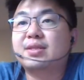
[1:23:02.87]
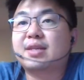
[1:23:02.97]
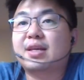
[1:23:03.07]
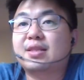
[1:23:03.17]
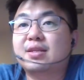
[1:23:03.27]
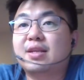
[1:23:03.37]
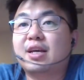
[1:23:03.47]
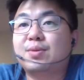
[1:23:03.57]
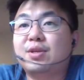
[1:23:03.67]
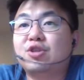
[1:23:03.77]
title
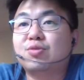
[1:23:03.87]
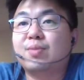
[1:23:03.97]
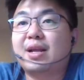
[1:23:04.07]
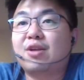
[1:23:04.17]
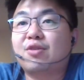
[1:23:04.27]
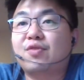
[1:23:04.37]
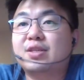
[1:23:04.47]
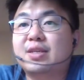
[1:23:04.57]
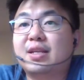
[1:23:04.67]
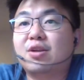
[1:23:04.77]
has been issued by land
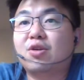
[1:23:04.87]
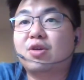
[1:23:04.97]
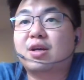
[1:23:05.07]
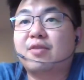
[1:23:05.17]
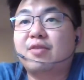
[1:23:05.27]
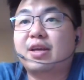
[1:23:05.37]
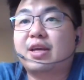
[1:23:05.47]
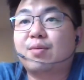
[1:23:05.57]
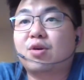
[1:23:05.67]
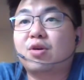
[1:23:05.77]
office and the lawyer currently
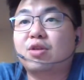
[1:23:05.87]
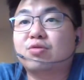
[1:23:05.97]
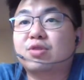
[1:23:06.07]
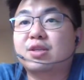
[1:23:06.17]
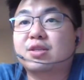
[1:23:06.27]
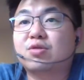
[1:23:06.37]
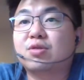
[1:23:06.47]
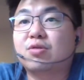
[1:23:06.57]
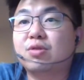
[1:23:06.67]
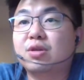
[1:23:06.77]
keep calling to chase us
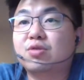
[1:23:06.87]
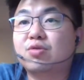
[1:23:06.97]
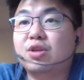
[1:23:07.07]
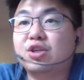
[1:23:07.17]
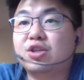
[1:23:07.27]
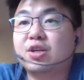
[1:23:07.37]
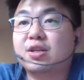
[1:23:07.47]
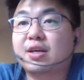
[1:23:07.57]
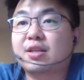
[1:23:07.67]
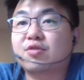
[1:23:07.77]
the owners to initiate
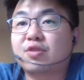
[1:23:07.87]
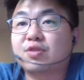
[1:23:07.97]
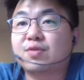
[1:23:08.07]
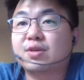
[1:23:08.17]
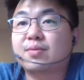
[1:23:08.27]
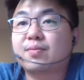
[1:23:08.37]
the title transfer.